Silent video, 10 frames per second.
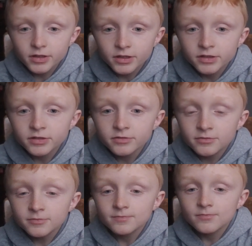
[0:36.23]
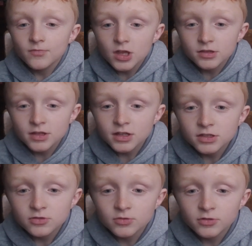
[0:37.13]
And
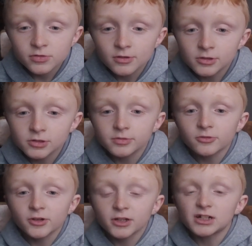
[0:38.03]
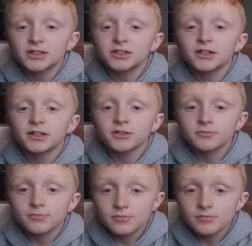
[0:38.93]
that's what we're going to be working on today.